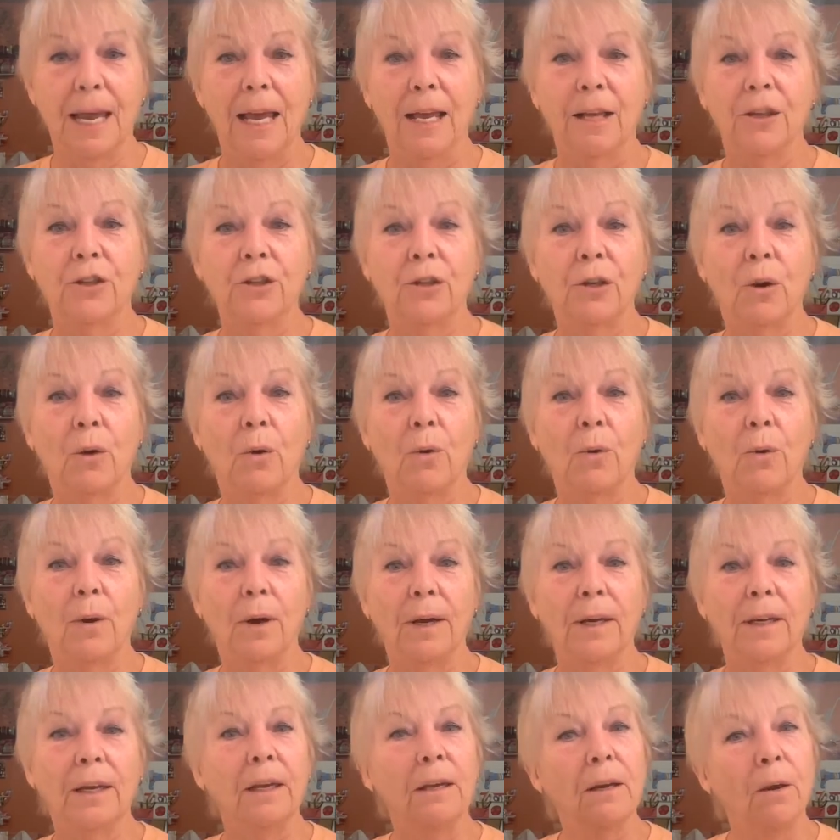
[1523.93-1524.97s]
So,
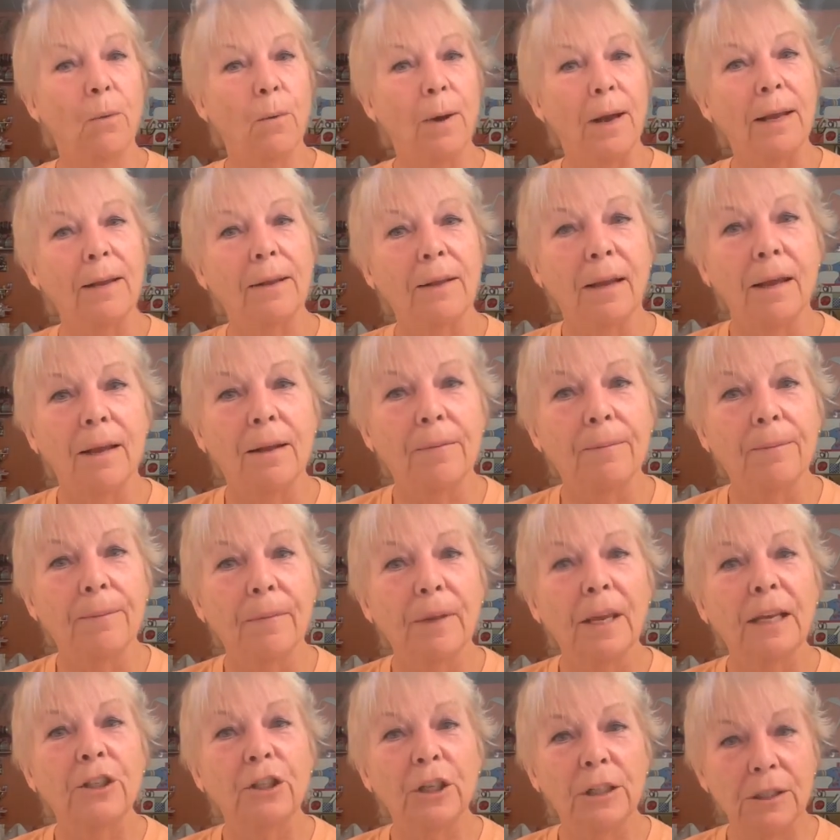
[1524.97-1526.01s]
you know what?
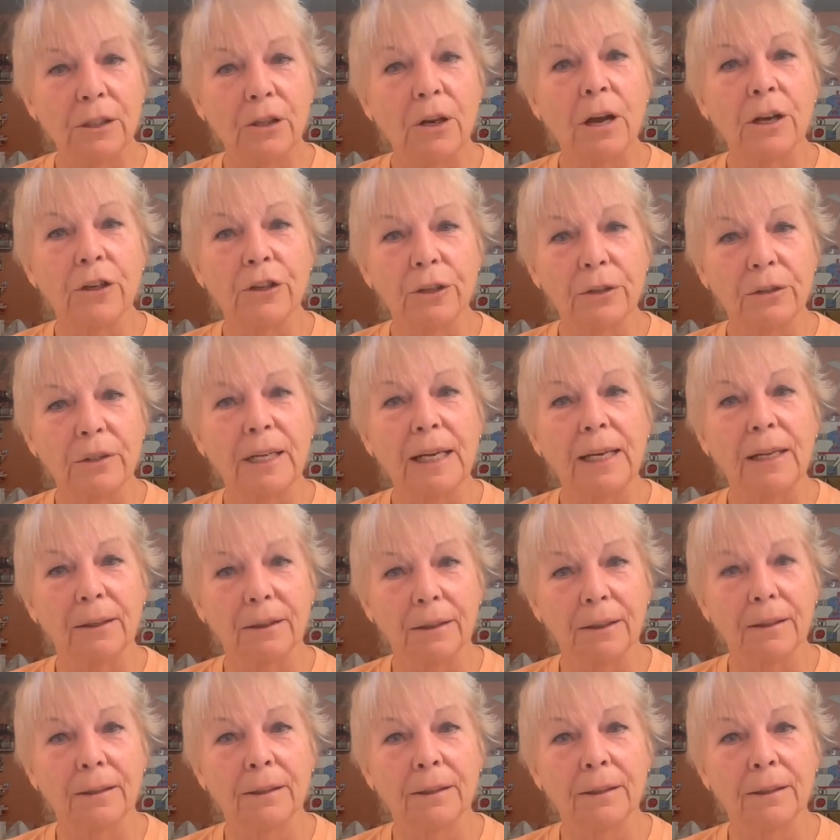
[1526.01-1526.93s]
Just talk to your dealer.